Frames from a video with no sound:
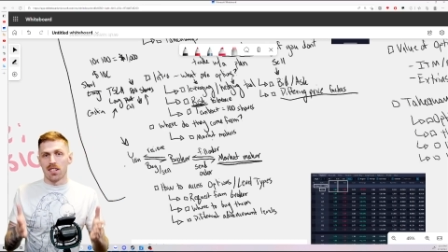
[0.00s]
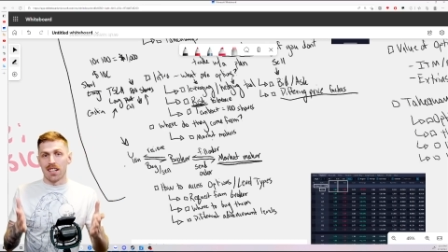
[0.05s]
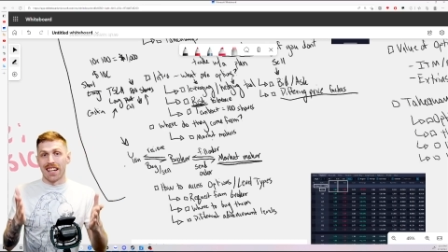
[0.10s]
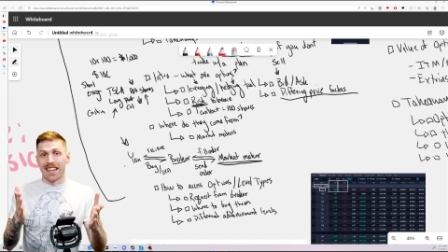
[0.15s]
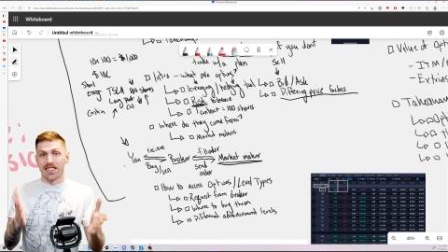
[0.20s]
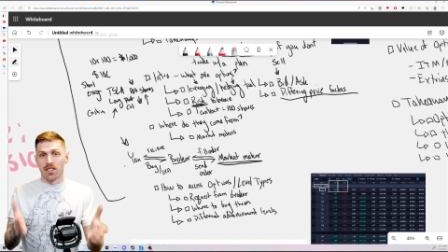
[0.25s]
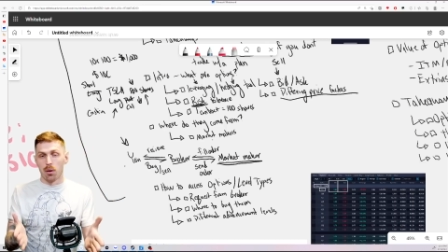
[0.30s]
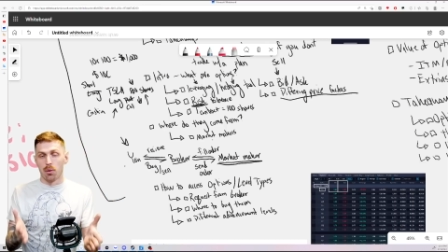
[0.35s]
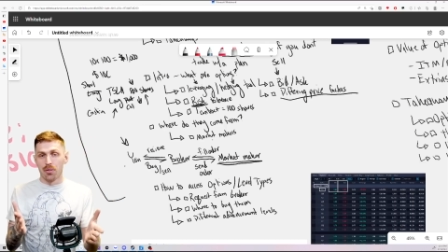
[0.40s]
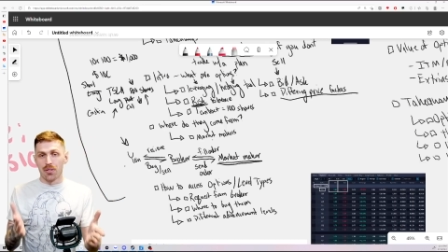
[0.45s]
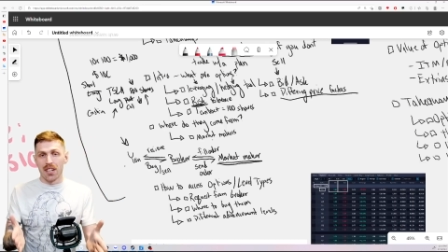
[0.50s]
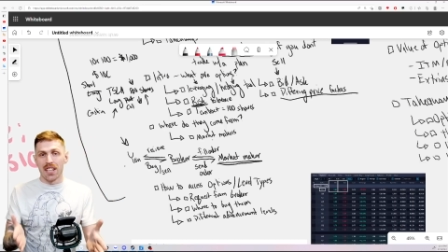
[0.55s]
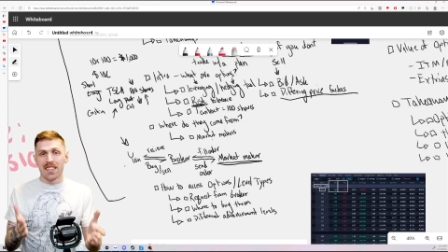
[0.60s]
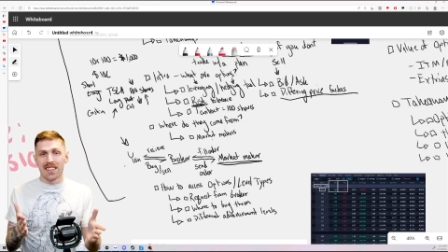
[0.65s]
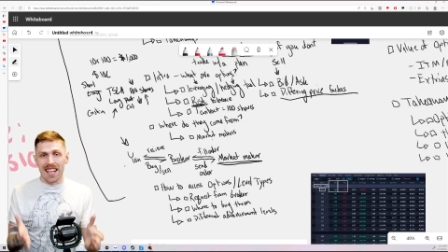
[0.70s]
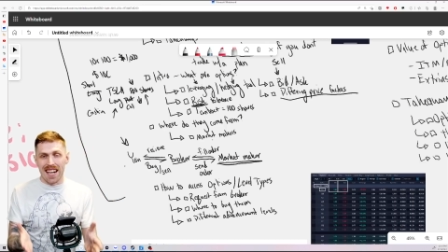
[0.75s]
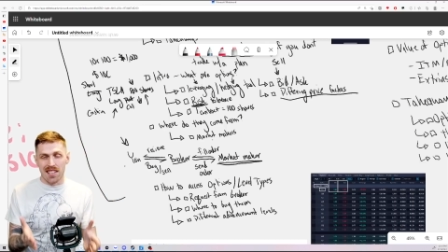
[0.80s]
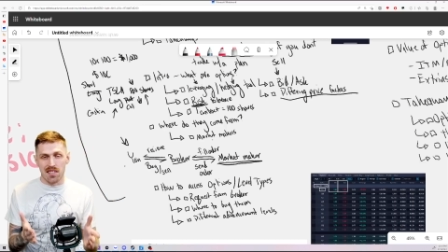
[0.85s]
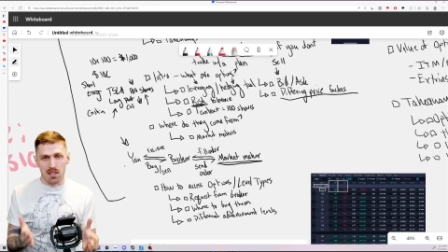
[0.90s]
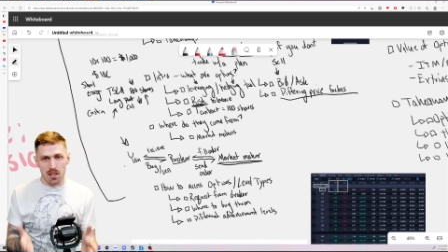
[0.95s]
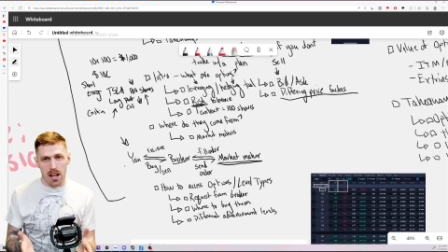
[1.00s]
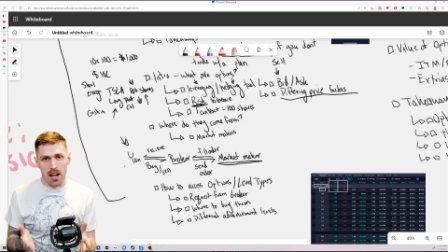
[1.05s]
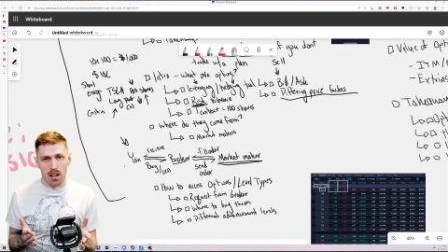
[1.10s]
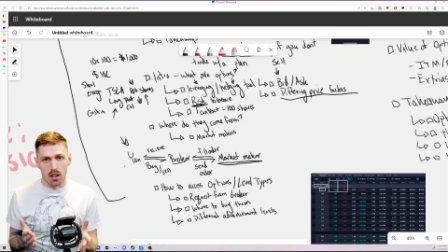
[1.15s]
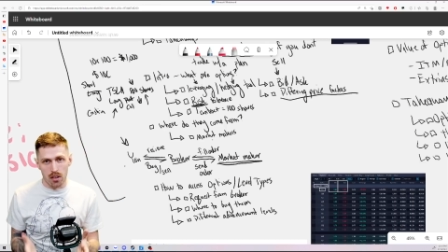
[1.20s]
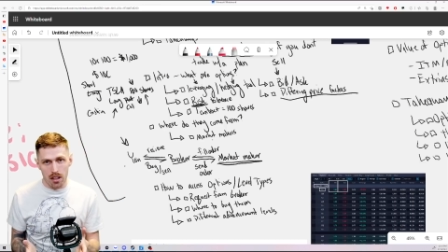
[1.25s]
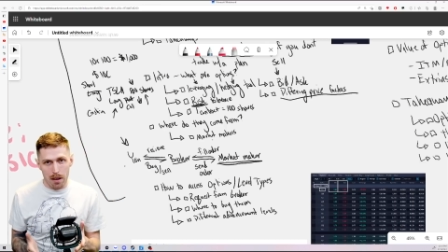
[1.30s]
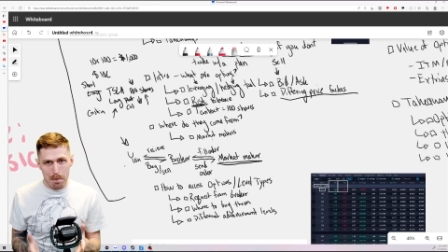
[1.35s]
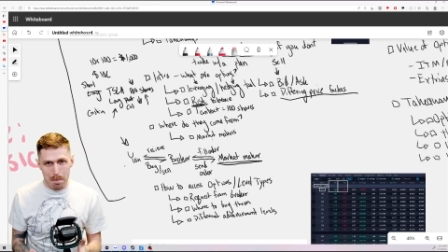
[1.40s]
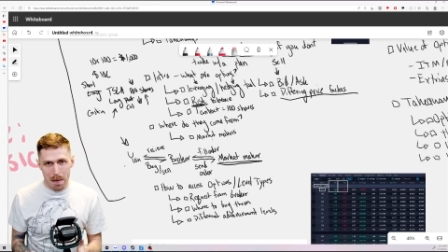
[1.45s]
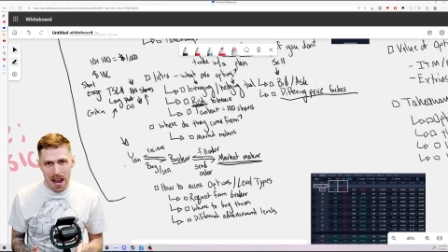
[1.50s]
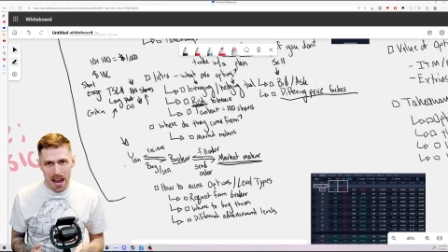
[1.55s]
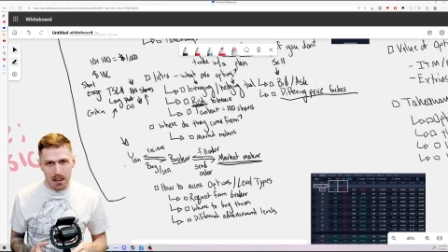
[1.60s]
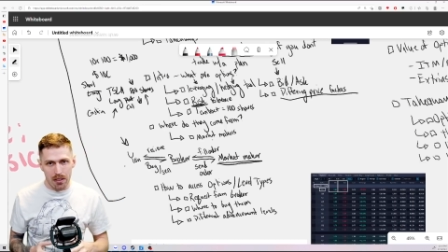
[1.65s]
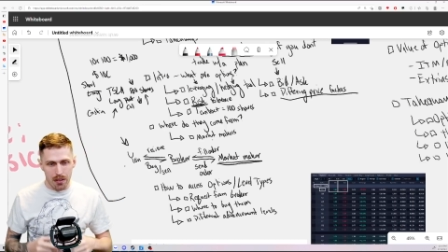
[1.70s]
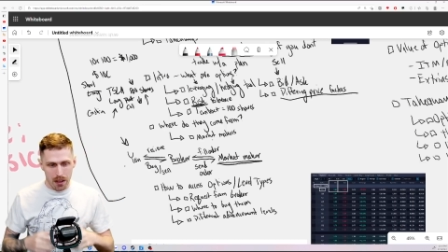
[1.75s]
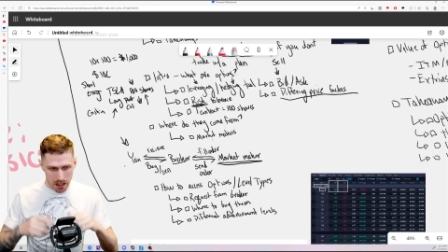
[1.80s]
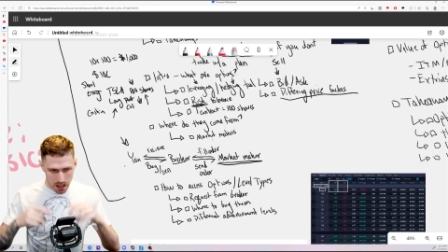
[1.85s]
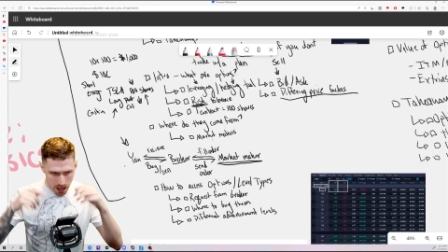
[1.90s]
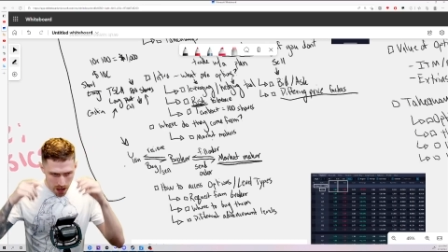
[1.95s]
and I don't think that's inherently a
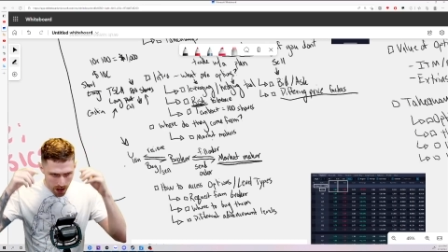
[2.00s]
bad thing.